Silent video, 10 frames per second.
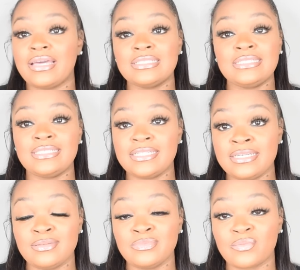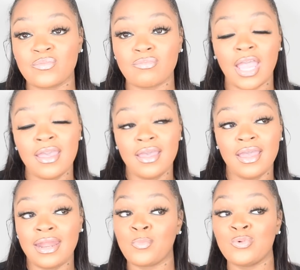good shit.
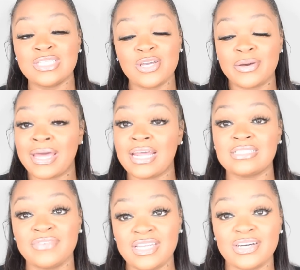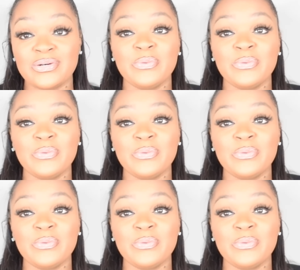And I'm gonna see y'all in my next video.